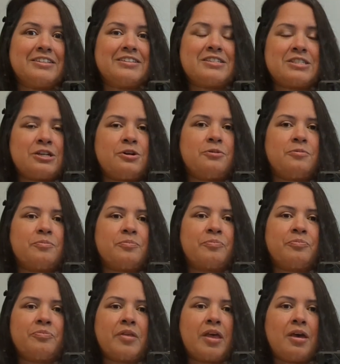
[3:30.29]
So
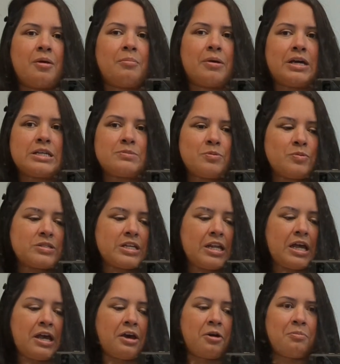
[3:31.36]
my husband was going to
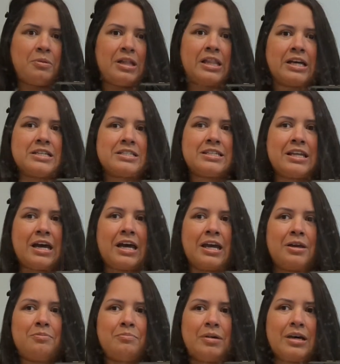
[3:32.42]
help me last
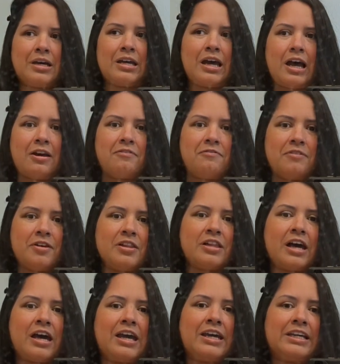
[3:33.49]
night, but I feel
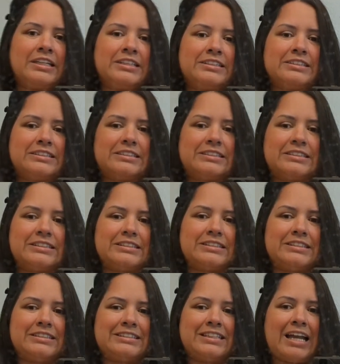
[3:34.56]
like
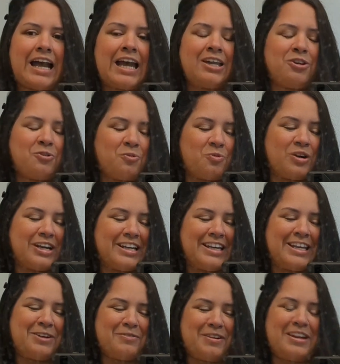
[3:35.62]
I don't want
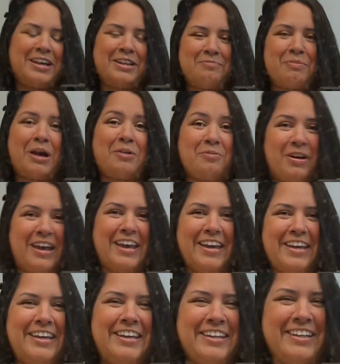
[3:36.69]
anyone in my way.